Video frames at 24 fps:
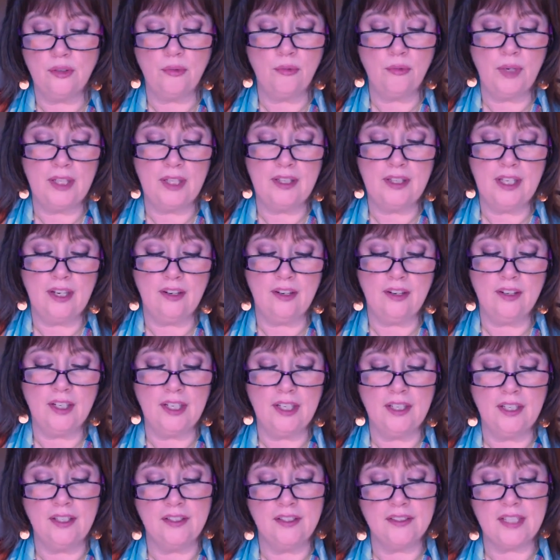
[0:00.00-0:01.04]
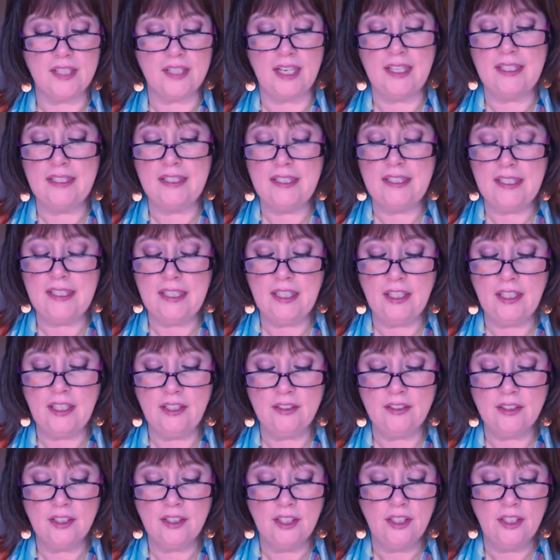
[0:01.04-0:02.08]
when there is a
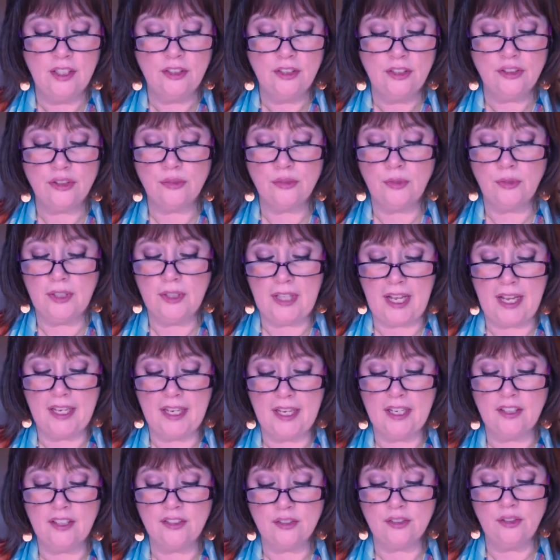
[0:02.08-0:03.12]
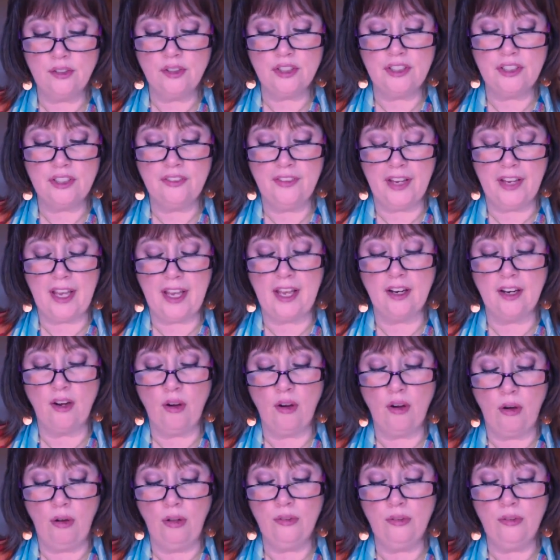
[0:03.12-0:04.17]
need to rely exclusively on
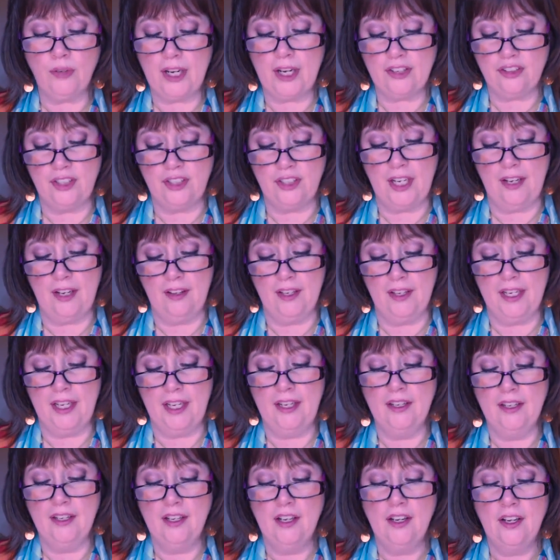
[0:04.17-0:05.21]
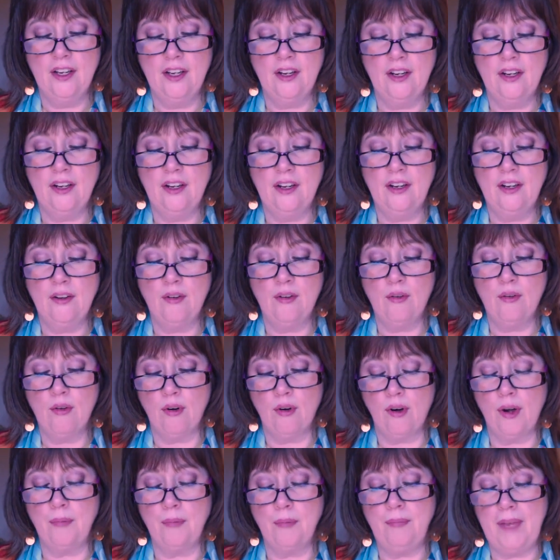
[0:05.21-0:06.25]
cold rationality
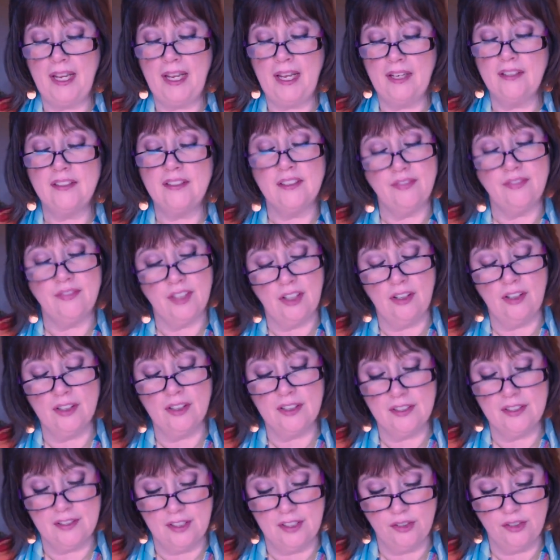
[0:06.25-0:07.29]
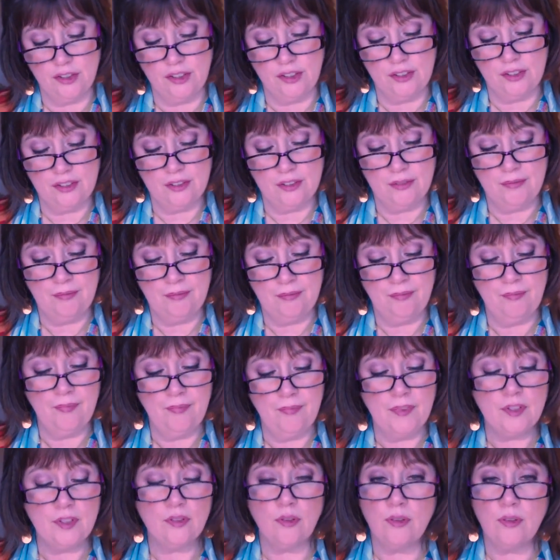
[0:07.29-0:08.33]
or make difficult decisions.
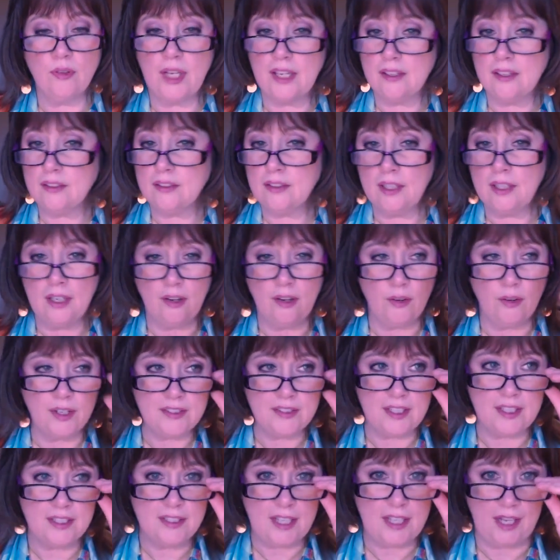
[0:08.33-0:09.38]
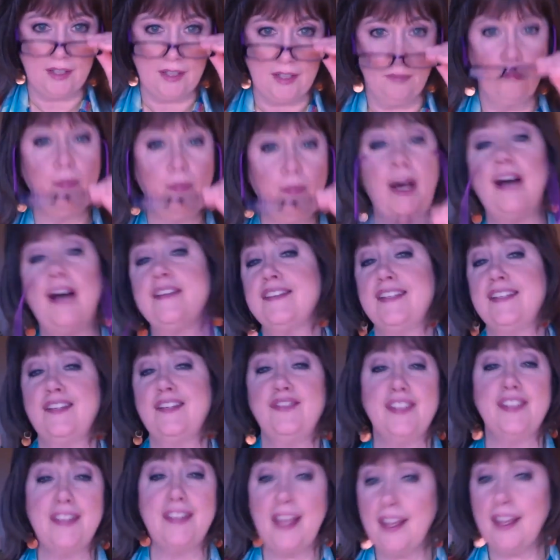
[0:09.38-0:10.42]
So, as I said,
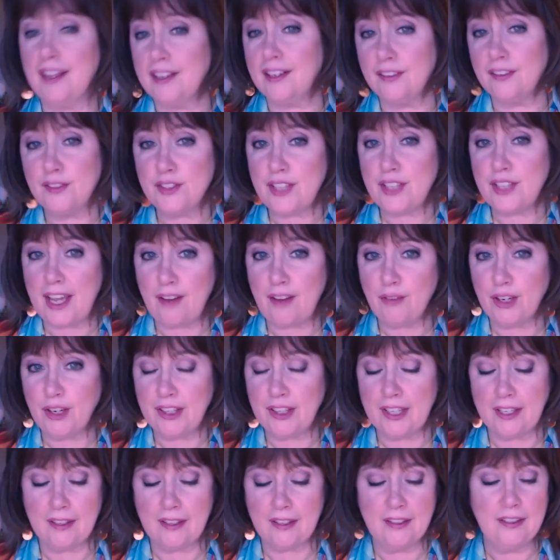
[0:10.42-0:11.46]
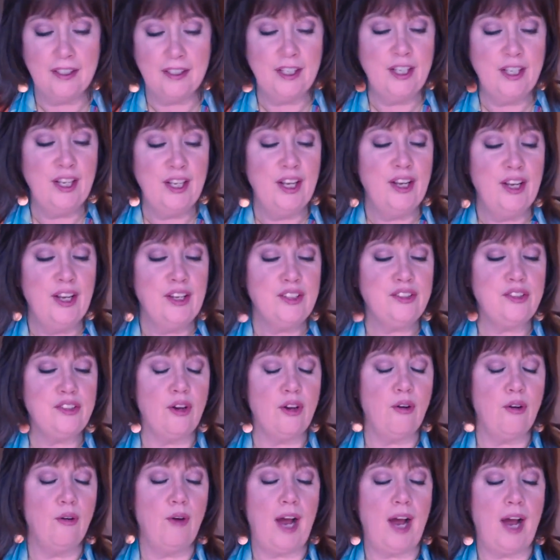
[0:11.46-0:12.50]
positives and negatives to everything.
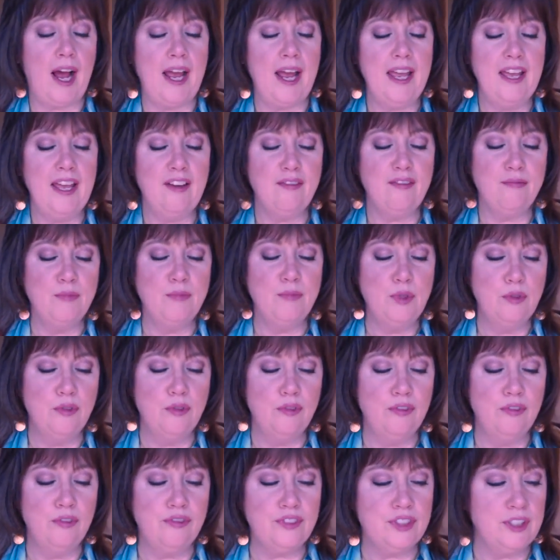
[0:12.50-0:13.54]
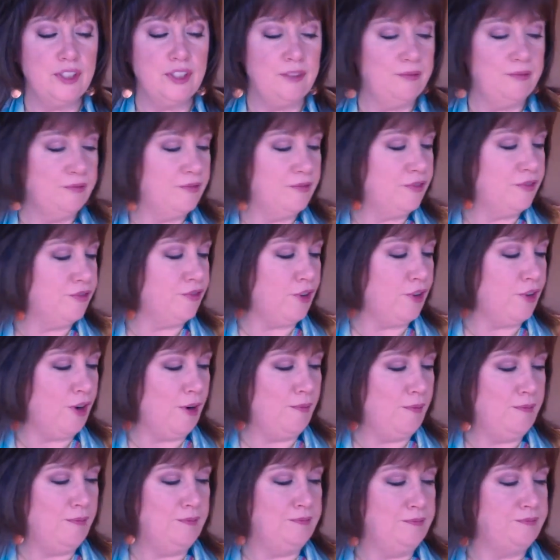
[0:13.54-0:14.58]
So I have moved
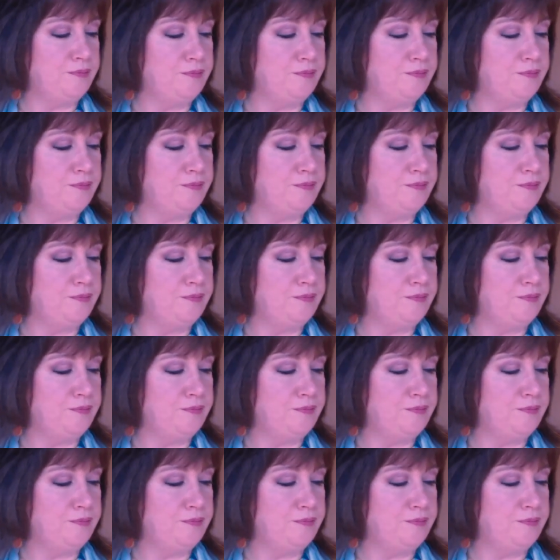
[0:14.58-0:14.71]
from,